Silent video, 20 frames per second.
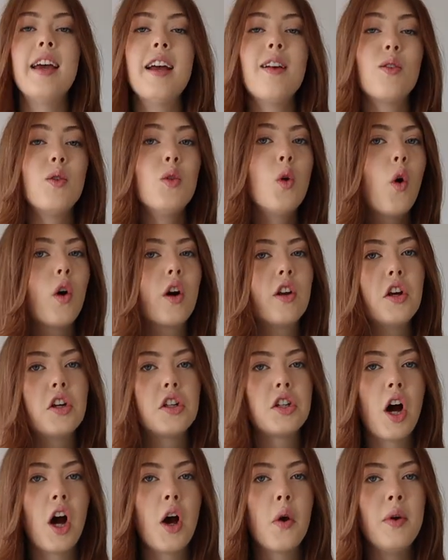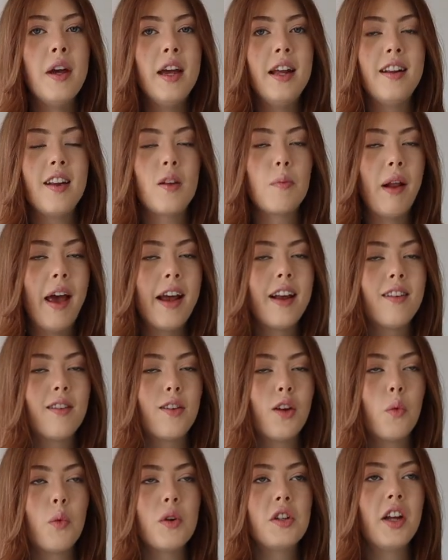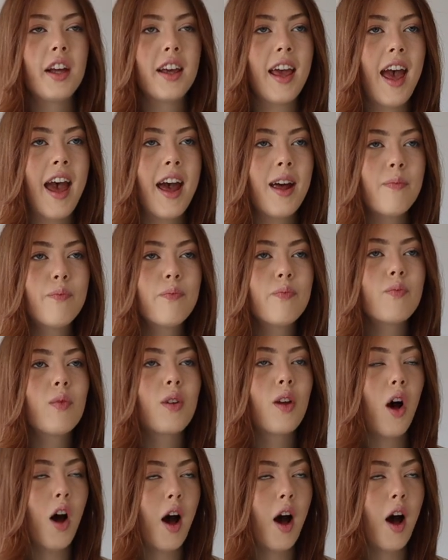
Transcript: it is not going to show in this playsuit, which again,